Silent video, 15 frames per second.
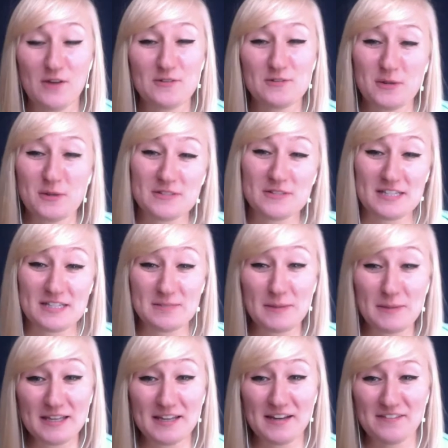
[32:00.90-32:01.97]
I was going to say,
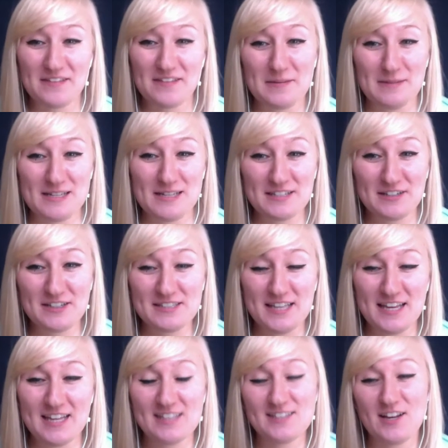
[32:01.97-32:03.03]
speaking of the animated series,
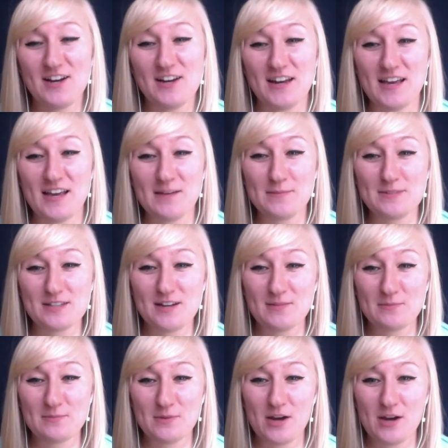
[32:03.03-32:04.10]
it's on Amazon
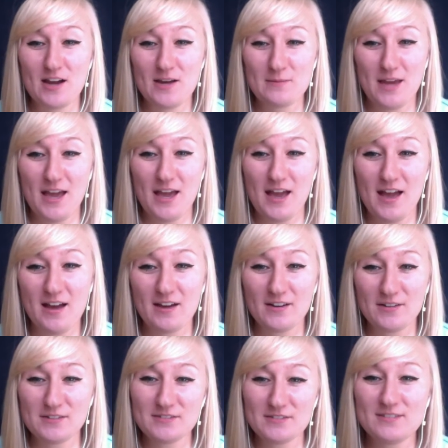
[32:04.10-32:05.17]
Prime
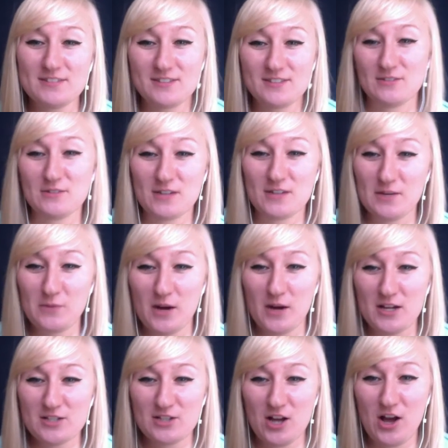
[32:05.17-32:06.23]
now, so you can watch
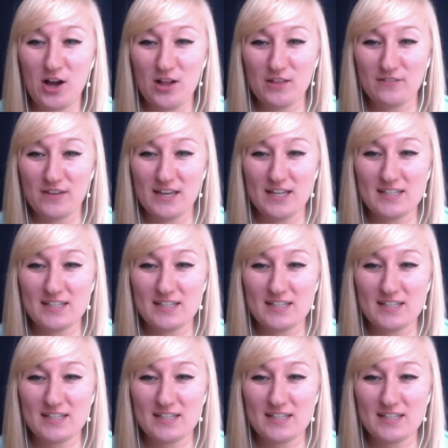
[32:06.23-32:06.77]
all of it.